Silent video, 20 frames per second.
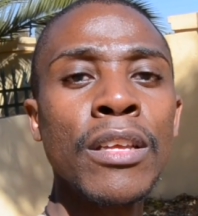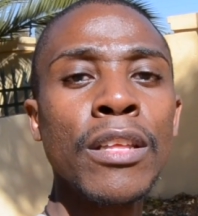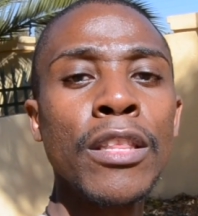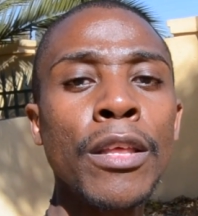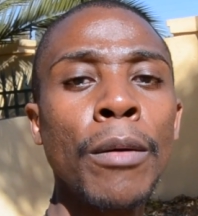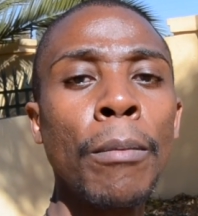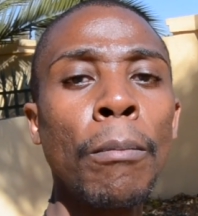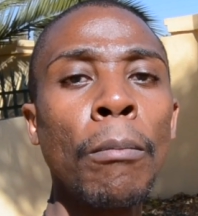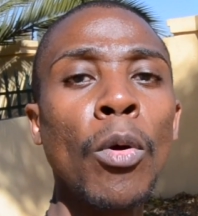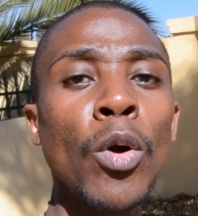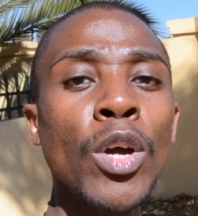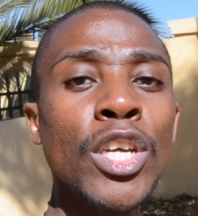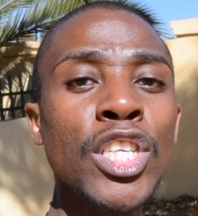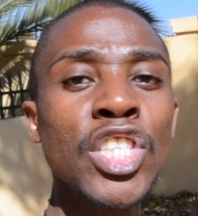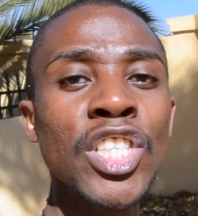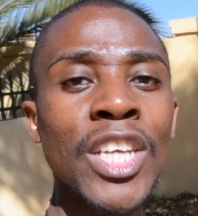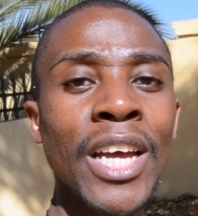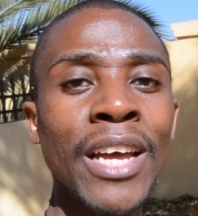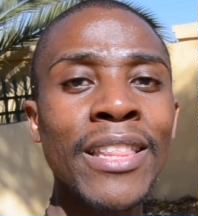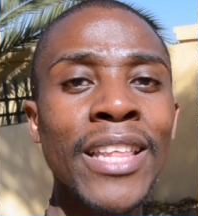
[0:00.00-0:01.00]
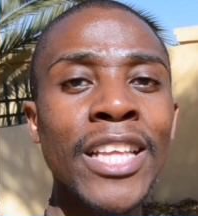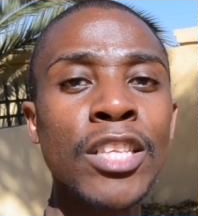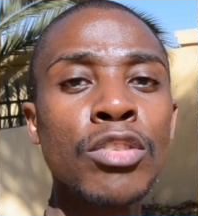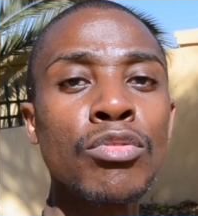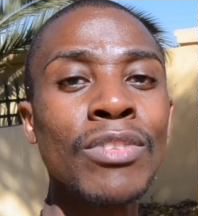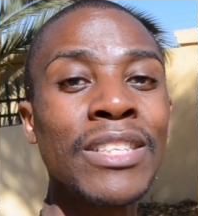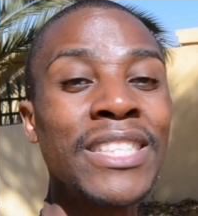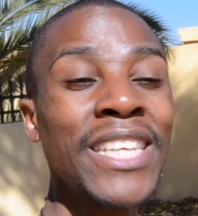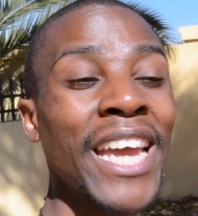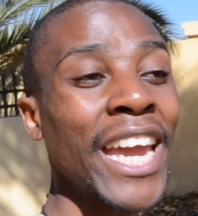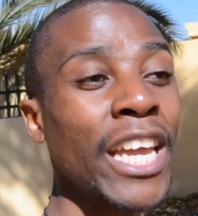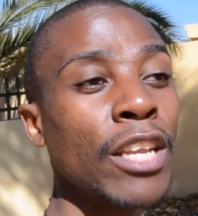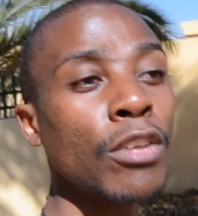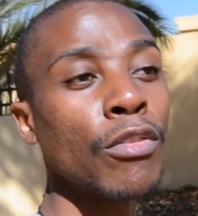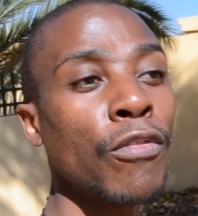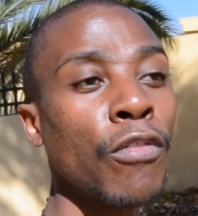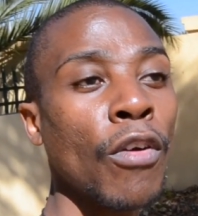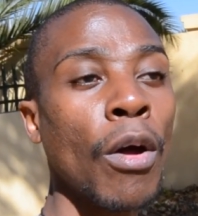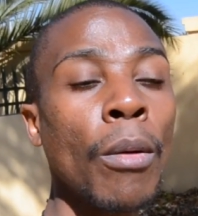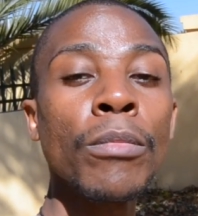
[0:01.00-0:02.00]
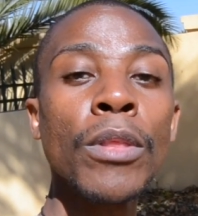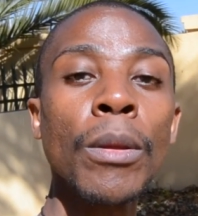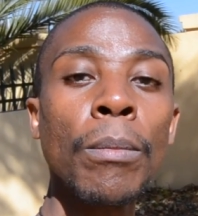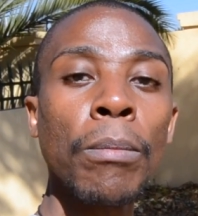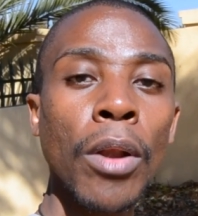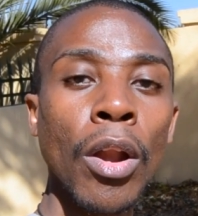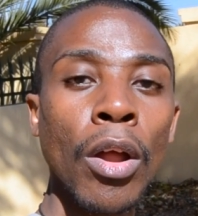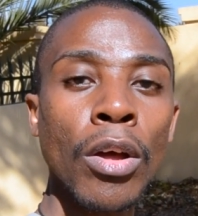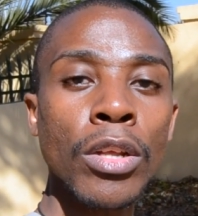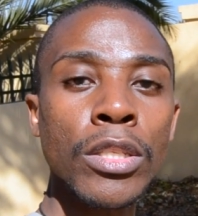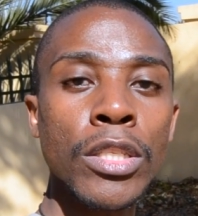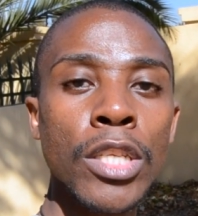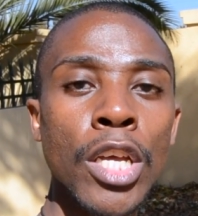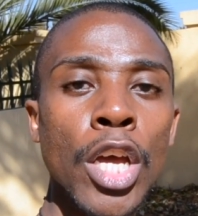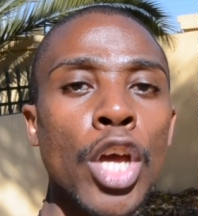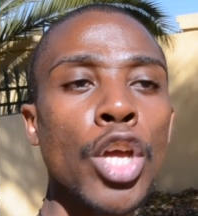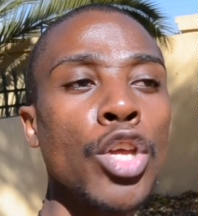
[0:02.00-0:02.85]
the moisture that's retained from the plant,